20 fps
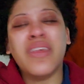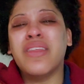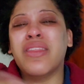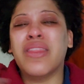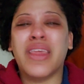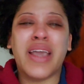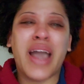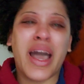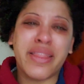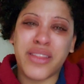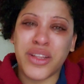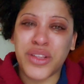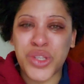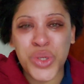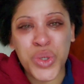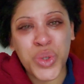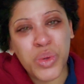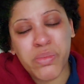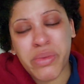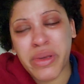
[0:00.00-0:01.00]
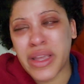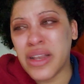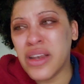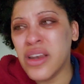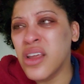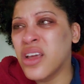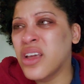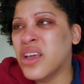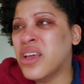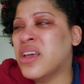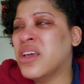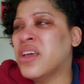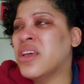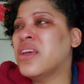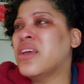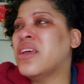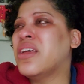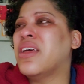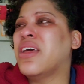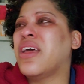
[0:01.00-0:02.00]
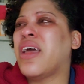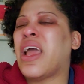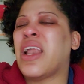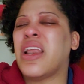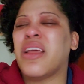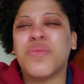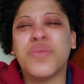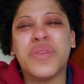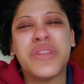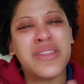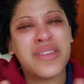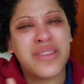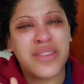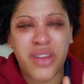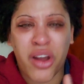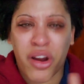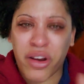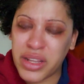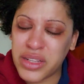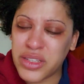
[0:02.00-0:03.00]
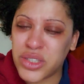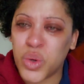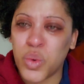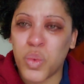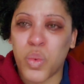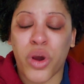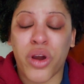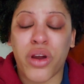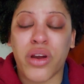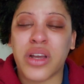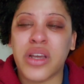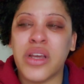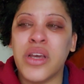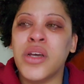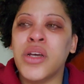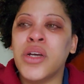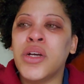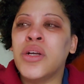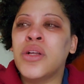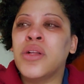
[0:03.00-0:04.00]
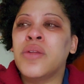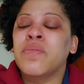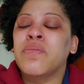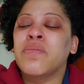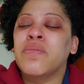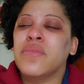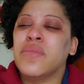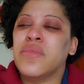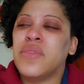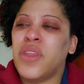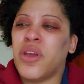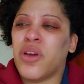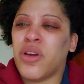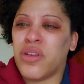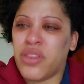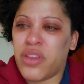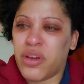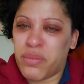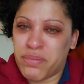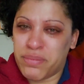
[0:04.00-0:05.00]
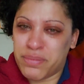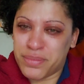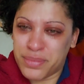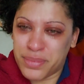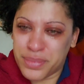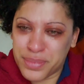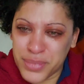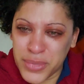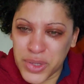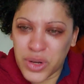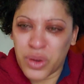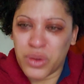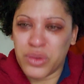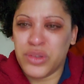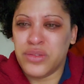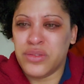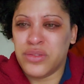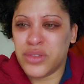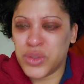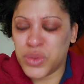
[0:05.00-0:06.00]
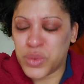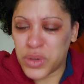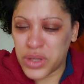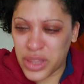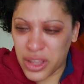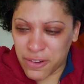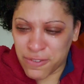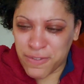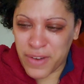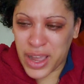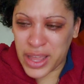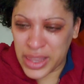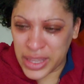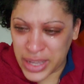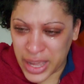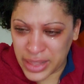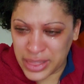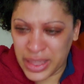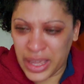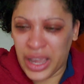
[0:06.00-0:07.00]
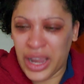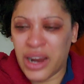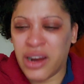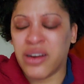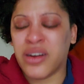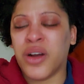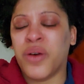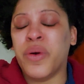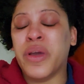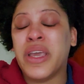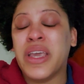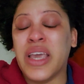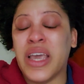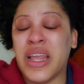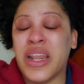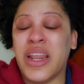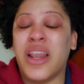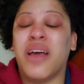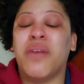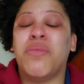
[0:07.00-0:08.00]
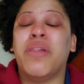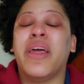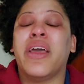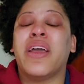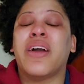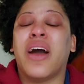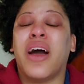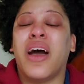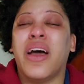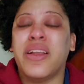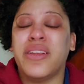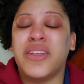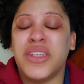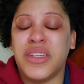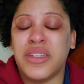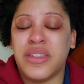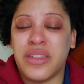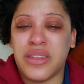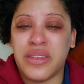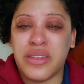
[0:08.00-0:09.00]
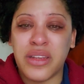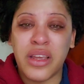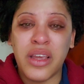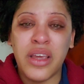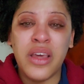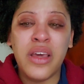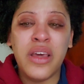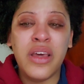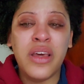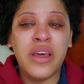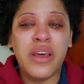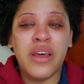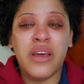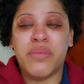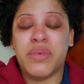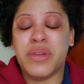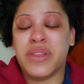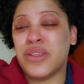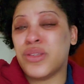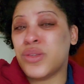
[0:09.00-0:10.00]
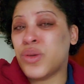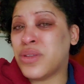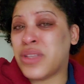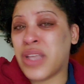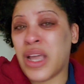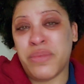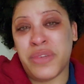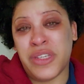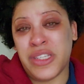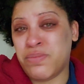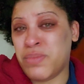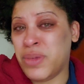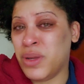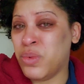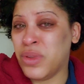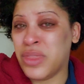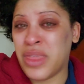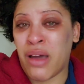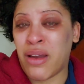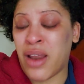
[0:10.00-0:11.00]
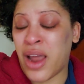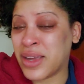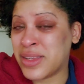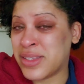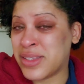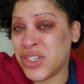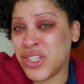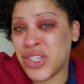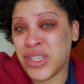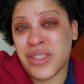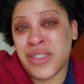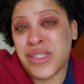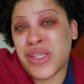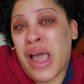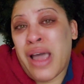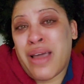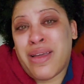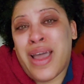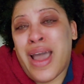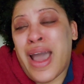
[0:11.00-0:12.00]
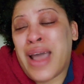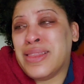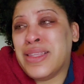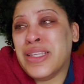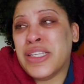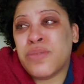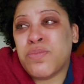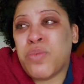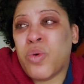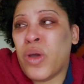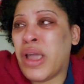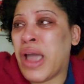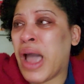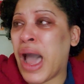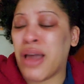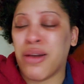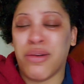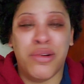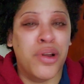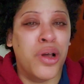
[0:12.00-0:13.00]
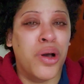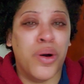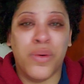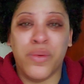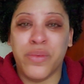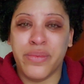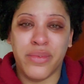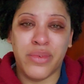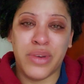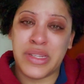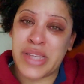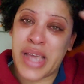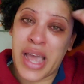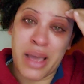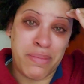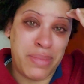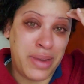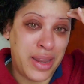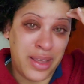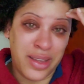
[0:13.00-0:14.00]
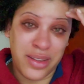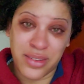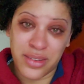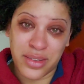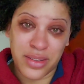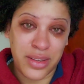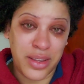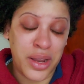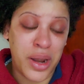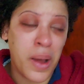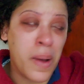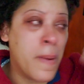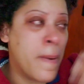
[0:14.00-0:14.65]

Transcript: they got the tube in, and it was starting to work. They finally got the air going in, and I'm like, God, Jesus. But this whole time she's been without oxygen. So at this point, I don't know what's happening, She